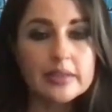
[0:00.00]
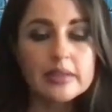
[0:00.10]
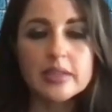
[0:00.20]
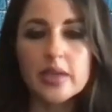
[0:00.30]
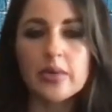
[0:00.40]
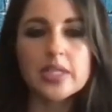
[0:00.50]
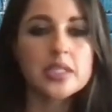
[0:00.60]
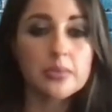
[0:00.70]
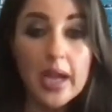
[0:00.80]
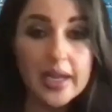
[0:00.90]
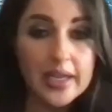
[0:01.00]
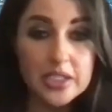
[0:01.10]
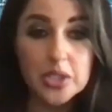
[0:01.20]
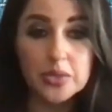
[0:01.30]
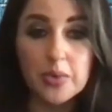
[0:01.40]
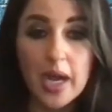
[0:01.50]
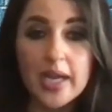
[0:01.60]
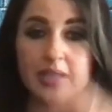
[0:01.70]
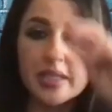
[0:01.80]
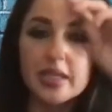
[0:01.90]
So is the rec entered
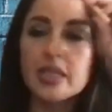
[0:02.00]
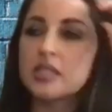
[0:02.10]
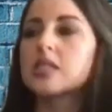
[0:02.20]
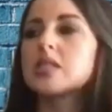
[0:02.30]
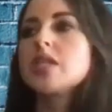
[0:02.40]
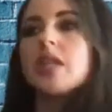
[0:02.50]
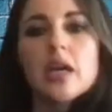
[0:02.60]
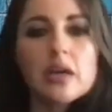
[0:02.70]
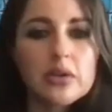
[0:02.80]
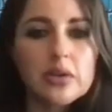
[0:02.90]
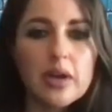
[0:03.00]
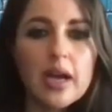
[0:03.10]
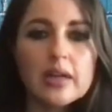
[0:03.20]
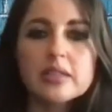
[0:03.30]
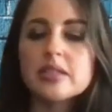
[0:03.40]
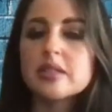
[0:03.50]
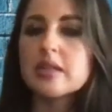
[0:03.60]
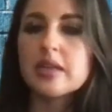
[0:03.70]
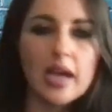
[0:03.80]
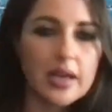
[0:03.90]
right? Is the GL correct? Is the
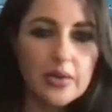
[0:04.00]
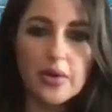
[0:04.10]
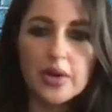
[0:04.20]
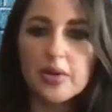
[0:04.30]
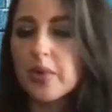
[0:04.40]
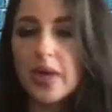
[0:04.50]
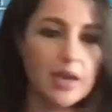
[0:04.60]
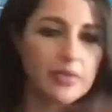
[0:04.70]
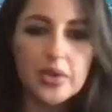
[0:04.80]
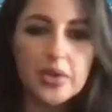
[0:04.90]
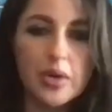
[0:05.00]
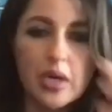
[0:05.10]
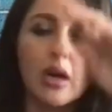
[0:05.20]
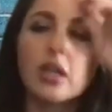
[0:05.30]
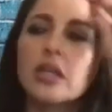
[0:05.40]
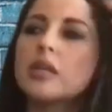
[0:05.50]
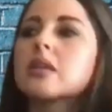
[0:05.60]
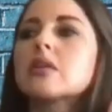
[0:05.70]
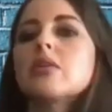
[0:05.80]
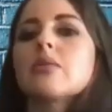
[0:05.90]
category, whatever you want to call it,
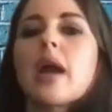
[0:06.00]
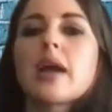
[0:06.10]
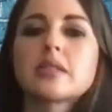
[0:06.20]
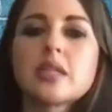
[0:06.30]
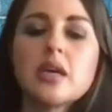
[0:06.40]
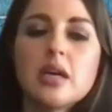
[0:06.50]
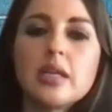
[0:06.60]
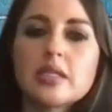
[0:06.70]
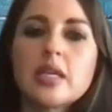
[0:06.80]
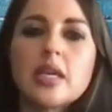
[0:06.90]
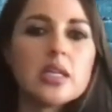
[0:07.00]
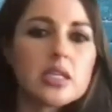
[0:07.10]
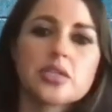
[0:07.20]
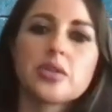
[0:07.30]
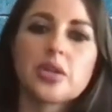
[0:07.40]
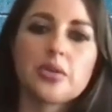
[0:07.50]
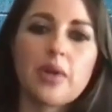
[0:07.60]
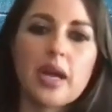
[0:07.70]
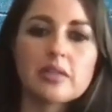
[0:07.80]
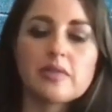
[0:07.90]
correct? Right. Is the right. industry
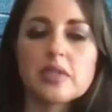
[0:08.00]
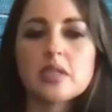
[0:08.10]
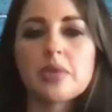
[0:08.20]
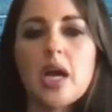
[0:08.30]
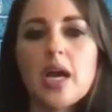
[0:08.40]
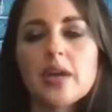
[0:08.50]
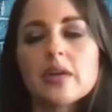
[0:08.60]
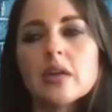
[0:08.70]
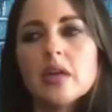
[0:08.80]
correct of the supplier?